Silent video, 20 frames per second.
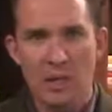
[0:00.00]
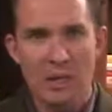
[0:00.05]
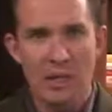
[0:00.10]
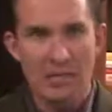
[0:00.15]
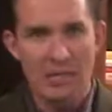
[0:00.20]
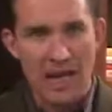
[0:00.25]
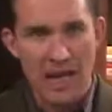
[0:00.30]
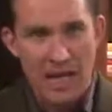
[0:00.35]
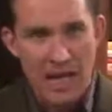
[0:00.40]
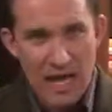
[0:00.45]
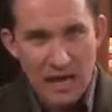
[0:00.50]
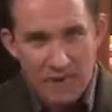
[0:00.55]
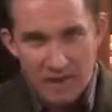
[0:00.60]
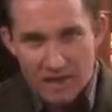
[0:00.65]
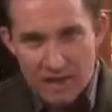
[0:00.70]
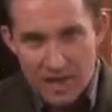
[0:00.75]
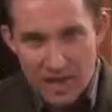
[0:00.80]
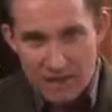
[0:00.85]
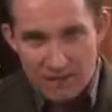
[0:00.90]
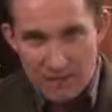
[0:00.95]
to having
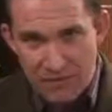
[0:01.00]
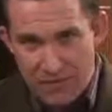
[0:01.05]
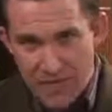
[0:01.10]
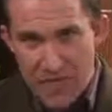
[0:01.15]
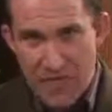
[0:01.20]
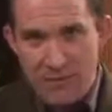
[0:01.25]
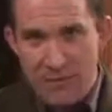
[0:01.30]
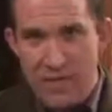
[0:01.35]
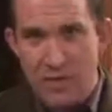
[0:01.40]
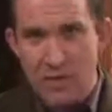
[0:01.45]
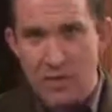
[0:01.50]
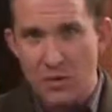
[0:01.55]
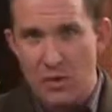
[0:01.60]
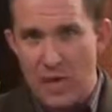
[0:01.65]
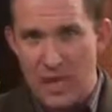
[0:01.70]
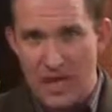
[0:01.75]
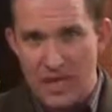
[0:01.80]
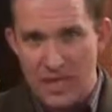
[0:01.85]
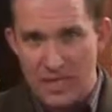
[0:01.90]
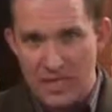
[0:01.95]
that family
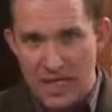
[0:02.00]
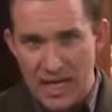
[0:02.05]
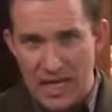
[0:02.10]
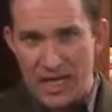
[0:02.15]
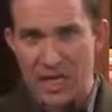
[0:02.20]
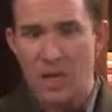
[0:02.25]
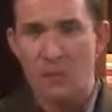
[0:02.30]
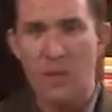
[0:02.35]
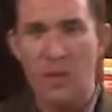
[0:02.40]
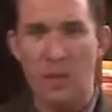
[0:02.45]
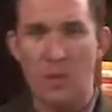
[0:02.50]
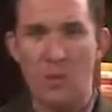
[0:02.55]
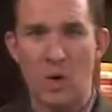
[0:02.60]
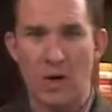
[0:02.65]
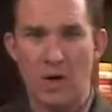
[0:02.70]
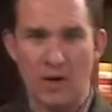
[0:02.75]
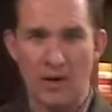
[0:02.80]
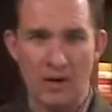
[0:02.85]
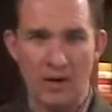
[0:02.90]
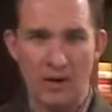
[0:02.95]
unit and to helping one
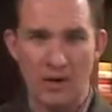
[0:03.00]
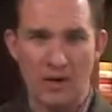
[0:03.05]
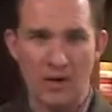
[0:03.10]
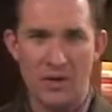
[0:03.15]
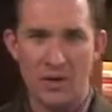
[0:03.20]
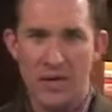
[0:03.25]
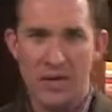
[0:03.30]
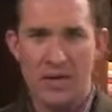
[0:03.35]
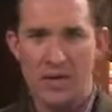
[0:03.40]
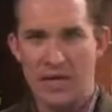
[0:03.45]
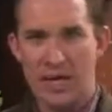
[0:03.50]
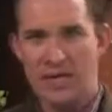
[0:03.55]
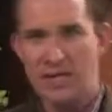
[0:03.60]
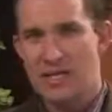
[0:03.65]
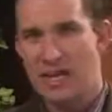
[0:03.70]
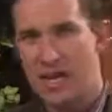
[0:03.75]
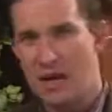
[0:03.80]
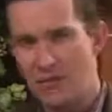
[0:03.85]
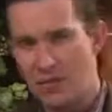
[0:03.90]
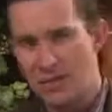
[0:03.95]
another get to
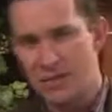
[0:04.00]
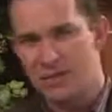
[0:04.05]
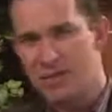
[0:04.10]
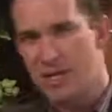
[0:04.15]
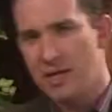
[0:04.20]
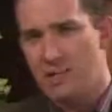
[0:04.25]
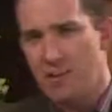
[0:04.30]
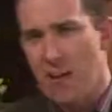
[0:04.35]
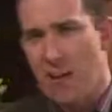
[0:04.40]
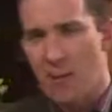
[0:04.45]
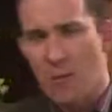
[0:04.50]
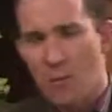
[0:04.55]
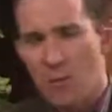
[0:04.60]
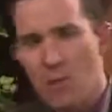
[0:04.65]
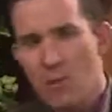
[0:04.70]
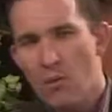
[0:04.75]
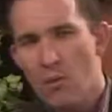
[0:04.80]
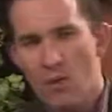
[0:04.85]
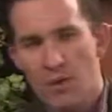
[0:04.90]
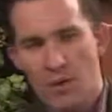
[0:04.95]
heaven. You see, we
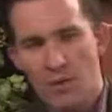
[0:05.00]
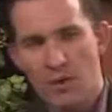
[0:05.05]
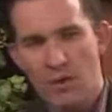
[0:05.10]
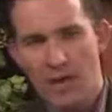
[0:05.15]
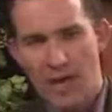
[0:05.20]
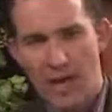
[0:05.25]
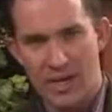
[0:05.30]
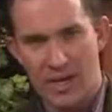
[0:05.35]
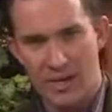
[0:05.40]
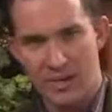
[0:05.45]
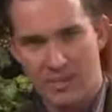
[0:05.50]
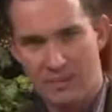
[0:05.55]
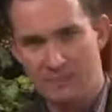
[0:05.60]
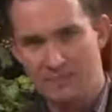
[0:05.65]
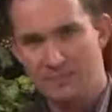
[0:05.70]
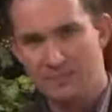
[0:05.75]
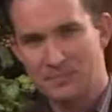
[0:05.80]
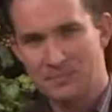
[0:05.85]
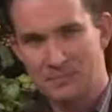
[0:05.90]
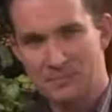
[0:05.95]
weren't created
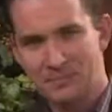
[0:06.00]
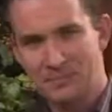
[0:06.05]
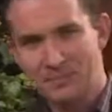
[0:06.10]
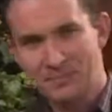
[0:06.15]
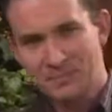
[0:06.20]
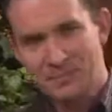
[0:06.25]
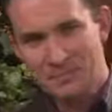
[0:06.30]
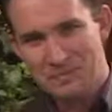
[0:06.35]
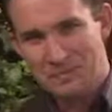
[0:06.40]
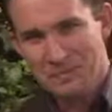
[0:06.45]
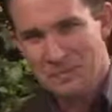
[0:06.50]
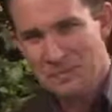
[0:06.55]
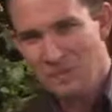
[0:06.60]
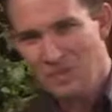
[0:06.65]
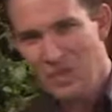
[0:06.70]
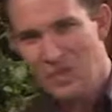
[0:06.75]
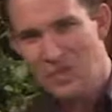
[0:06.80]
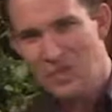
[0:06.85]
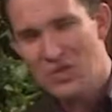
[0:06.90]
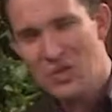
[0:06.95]

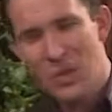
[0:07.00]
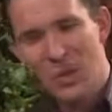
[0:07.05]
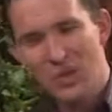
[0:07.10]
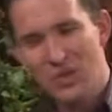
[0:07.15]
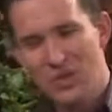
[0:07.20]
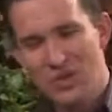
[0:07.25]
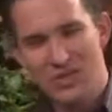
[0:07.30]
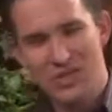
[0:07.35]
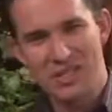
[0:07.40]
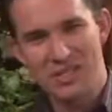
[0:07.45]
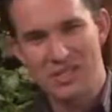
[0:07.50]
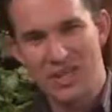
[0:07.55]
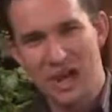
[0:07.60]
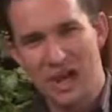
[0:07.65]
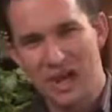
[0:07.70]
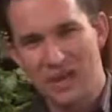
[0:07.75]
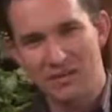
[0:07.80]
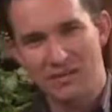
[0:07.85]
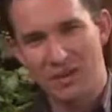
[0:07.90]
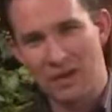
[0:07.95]
to go through this
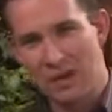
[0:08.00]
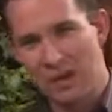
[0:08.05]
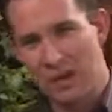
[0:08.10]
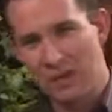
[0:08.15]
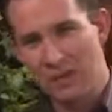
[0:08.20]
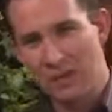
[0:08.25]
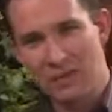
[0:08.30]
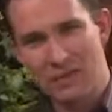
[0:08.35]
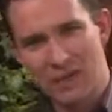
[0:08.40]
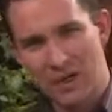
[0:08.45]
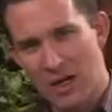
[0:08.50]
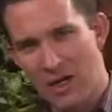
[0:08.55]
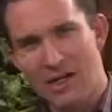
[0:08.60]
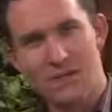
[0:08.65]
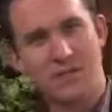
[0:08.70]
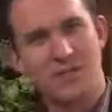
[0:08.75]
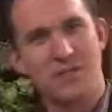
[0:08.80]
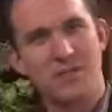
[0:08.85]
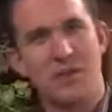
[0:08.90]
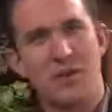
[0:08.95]
life alone. God
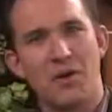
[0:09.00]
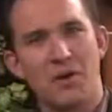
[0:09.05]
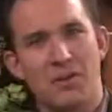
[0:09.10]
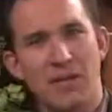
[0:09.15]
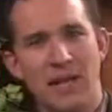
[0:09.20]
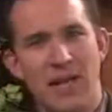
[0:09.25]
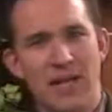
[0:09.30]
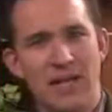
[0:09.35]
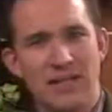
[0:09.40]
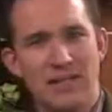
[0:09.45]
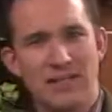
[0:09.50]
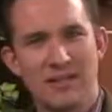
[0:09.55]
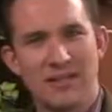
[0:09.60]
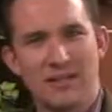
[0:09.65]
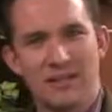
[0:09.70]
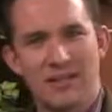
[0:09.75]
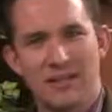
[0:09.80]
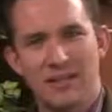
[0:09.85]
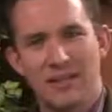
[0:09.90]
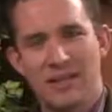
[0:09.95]
saw that
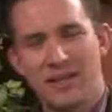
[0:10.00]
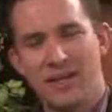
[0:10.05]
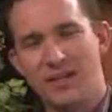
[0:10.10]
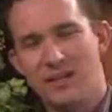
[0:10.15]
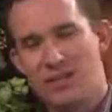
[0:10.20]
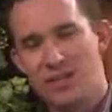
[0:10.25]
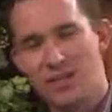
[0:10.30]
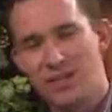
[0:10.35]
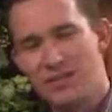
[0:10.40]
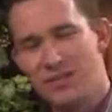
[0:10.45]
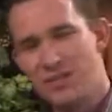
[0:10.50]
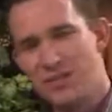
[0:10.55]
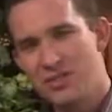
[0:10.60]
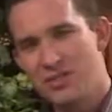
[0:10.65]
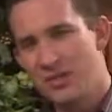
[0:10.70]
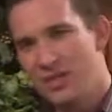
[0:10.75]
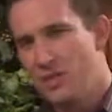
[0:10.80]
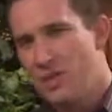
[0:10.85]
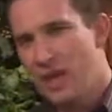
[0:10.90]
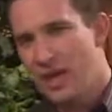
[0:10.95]
in Genesis
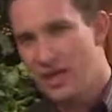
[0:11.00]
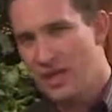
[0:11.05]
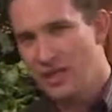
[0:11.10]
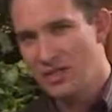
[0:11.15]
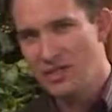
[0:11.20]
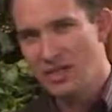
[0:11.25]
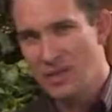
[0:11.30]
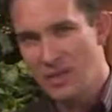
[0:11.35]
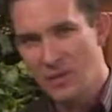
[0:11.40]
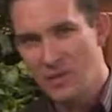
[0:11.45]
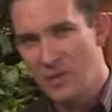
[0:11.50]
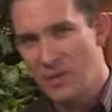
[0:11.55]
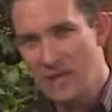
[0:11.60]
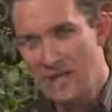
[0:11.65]
2:18 when he